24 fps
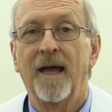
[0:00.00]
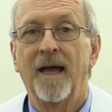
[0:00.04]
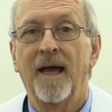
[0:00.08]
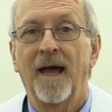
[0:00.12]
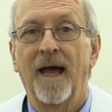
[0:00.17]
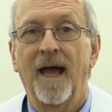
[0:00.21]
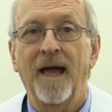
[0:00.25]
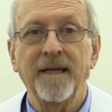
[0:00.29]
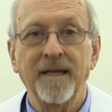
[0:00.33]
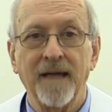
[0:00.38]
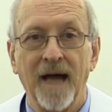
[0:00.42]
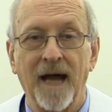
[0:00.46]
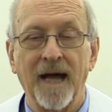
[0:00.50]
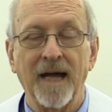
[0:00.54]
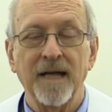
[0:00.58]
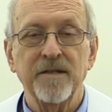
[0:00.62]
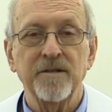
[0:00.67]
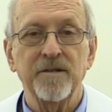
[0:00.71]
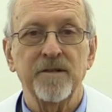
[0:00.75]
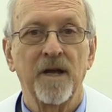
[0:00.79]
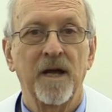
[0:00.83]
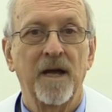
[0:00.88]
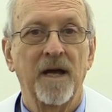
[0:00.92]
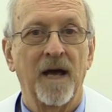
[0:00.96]
Hey
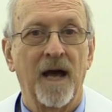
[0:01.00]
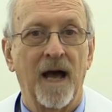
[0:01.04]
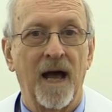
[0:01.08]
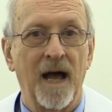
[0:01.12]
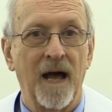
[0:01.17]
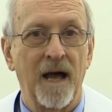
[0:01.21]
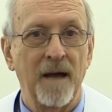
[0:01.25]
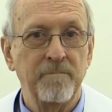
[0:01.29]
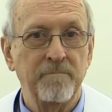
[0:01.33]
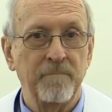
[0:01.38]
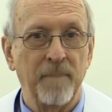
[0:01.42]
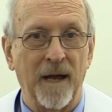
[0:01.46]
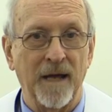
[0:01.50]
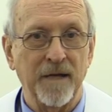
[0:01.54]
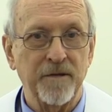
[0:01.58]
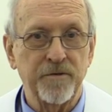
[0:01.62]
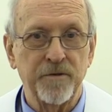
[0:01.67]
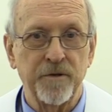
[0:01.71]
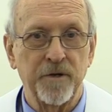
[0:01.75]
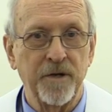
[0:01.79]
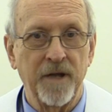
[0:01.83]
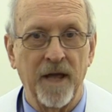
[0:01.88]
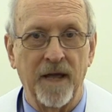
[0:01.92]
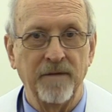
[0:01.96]
guys, I'm
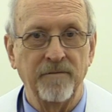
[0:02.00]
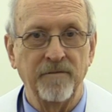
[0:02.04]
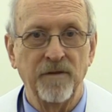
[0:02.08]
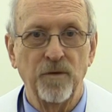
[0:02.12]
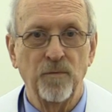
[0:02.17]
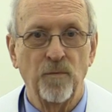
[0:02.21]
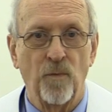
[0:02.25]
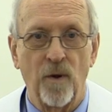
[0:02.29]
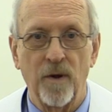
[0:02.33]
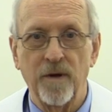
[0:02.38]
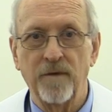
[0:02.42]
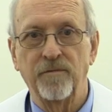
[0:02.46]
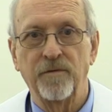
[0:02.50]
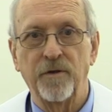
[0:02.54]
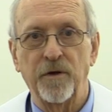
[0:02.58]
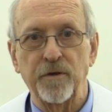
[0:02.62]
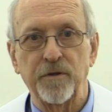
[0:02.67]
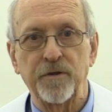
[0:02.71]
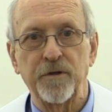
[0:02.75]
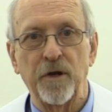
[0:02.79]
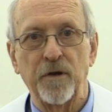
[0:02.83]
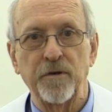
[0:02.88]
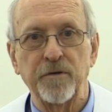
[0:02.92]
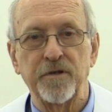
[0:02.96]
Pastor David, one of your
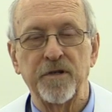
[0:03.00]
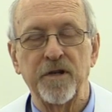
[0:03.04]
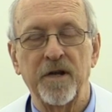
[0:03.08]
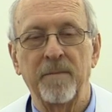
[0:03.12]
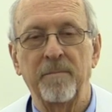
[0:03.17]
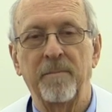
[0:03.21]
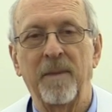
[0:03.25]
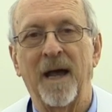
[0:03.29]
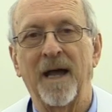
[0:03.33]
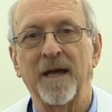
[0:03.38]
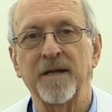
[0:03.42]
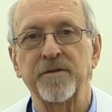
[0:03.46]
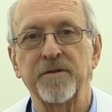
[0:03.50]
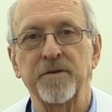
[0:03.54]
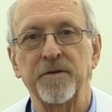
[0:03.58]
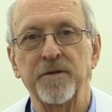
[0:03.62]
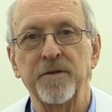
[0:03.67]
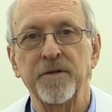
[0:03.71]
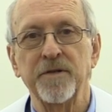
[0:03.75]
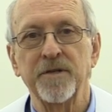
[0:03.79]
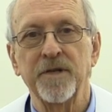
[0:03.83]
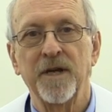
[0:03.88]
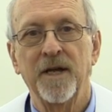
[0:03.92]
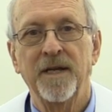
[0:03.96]
associate
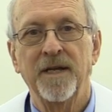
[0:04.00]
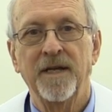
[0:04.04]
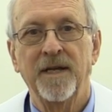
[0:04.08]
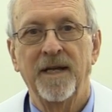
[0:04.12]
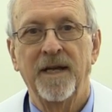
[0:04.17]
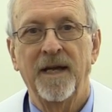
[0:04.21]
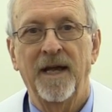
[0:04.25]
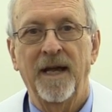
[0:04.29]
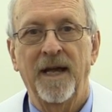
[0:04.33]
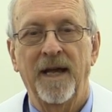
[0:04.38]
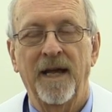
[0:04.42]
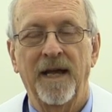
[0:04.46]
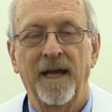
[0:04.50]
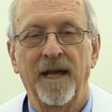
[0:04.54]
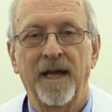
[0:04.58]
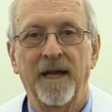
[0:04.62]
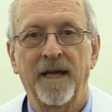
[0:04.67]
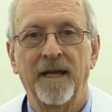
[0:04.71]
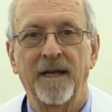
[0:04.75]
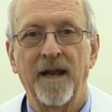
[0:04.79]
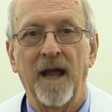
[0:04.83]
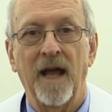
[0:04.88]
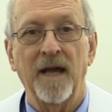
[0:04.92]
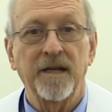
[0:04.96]
pastors,
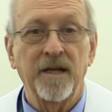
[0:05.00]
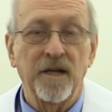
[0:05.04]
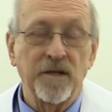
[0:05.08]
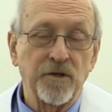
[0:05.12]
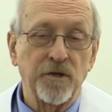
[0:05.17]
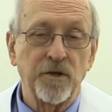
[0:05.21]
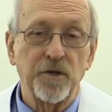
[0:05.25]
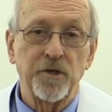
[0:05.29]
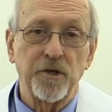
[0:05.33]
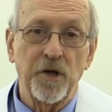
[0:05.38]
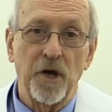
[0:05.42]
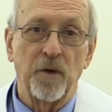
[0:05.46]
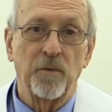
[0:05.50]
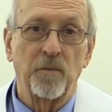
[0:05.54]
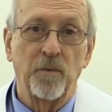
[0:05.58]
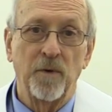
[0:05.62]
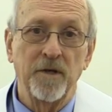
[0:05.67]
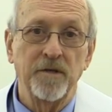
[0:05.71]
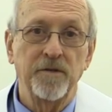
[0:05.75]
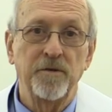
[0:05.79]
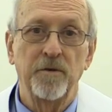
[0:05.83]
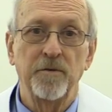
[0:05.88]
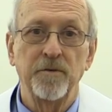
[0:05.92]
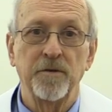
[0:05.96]
and I get to share
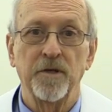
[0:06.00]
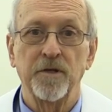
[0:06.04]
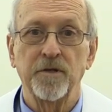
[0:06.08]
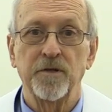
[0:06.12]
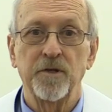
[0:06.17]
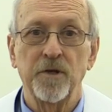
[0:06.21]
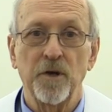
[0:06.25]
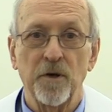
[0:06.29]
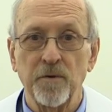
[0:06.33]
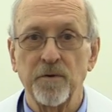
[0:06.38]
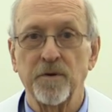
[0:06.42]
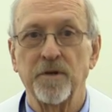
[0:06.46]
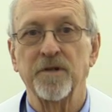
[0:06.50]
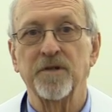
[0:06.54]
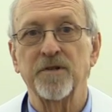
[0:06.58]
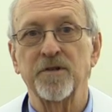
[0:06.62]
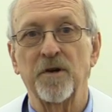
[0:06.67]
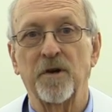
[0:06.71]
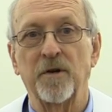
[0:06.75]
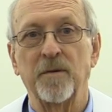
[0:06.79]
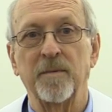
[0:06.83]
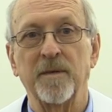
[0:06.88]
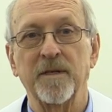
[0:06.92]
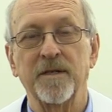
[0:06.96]
with you the children's
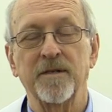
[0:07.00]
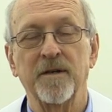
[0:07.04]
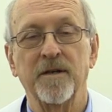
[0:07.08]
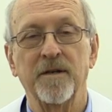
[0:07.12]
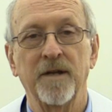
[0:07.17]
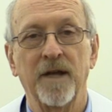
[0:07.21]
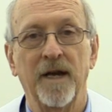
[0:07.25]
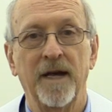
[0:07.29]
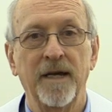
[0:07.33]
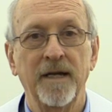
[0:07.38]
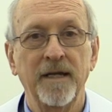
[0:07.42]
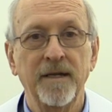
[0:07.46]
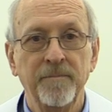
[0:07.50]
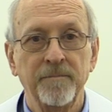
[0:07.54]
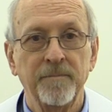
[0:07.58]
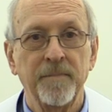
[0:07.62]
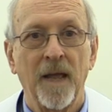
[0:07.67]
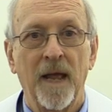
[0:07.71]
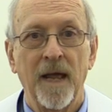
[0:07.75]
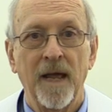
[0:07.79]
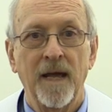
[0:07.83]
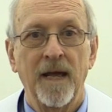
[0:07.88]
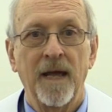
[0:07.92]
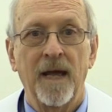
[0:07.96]
sermon today.
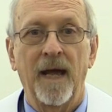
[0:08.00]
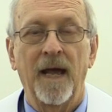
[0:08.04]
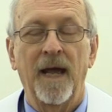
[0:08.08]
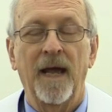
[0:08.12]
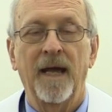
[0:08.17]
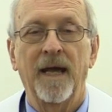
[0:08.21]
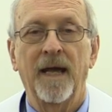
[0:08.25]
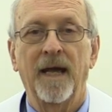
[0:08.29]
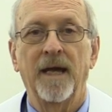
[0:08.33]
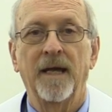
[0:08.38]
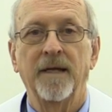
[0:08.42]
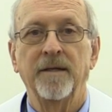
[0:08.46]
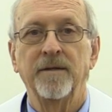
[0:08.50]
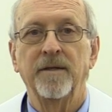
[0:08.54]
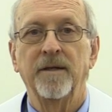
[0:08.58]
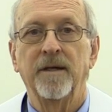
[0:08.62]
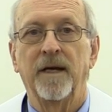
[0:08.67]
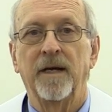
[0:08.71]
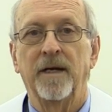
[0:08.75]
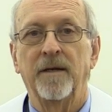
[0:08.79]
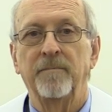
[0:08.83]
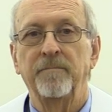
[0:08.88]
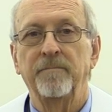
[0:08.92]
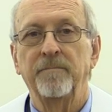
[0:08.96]
And
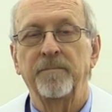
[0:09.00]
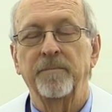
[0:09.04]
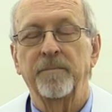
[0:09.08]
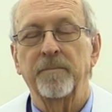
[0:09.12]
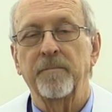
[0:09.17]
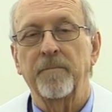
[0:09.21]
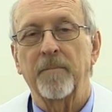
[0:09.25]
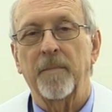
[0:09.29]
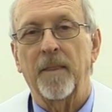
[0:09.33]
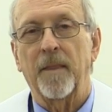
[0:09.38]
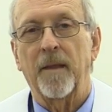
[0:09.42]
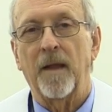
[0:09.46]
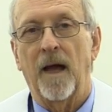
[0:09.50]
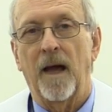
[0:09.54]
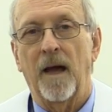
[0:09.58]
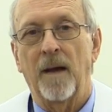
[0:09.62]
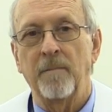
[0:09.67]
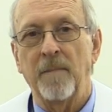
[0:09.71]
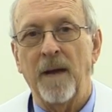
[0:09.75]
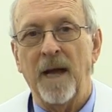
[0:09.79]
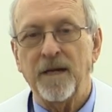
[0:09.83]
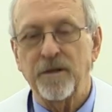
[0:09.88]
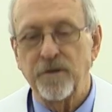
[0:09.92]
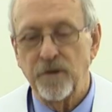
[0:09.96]
um,
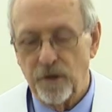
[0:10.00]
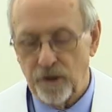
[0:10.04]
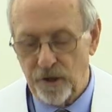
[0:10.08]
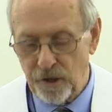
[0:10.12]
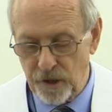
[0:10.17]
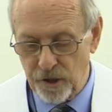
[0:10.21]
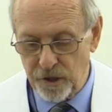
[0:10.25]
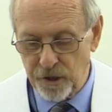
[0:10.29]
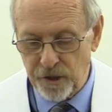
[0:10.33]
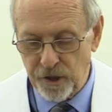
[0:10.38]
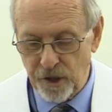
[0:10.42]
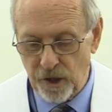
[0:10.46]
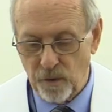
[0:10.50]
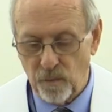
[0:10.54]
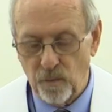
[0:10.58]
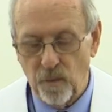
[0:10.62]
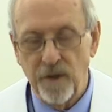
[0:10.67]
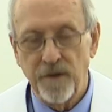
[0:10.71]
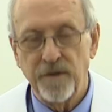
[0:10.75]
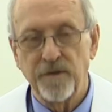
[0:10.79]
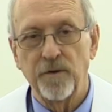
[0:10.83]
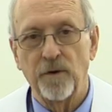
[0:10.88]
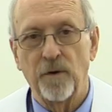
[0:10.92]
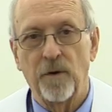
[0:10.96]
I'm actually going to share
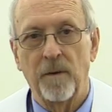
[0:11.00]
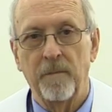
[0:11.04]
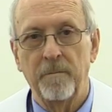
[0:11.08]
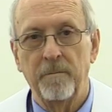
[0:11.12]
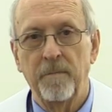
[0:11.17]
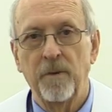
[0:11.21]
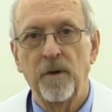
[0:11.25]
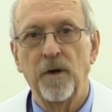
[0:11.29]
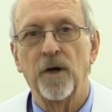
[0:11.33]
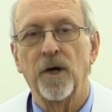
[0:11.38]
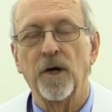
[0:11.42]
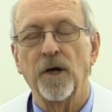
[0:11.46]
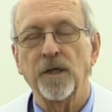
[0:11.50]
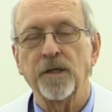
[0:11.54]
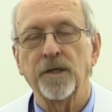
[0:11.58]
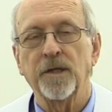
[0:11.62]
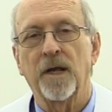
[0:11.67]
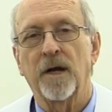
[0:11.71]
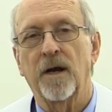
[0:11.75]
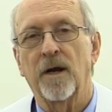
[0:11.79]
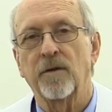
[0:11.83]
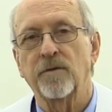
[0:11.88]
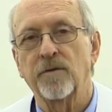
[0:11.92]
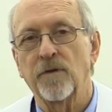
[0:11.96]
with you a book
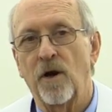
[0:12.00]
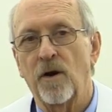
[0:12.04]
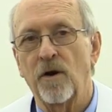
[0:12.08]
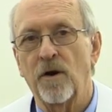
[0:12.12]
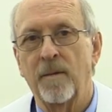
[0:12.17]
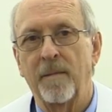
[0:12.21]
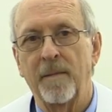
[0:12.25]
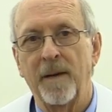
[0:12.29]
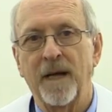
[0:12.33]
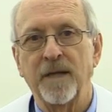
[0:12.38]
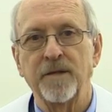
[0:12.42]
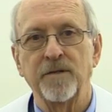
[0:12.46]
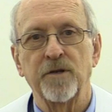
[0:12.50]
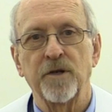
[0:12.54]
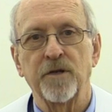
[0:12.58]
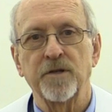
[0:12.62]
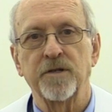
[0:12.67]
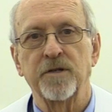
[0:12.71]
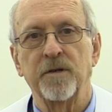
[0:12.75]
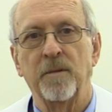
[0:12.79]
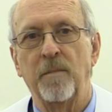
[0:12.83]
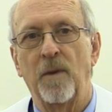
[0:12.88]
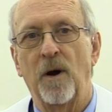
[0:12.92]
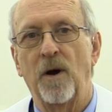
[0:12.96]
that I'll talk about in
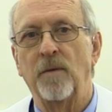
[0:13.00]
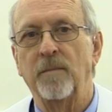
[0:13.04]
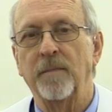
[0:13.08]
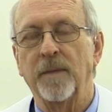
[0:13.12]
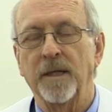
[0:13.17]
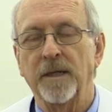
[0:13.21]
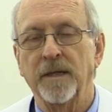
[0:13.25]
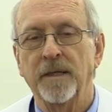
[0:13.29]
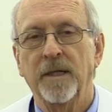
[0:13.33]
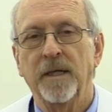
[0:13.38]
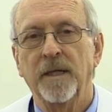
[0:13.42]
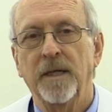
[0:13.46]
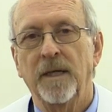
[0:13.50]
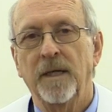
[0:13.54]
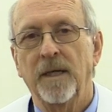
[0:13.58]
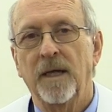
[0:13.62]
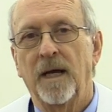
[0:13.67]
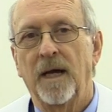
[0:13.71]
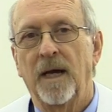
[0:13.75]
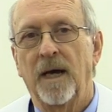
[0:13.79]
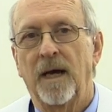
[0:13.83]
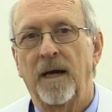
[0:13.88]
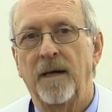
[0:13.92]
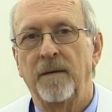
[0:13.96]
just a moment.
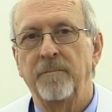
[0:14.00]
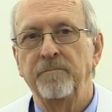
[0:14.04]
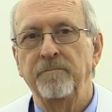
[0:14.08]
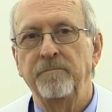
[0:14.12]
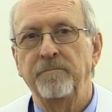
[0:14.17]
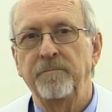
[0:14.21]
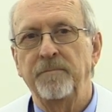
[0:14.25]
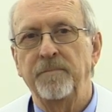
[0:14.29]
Um,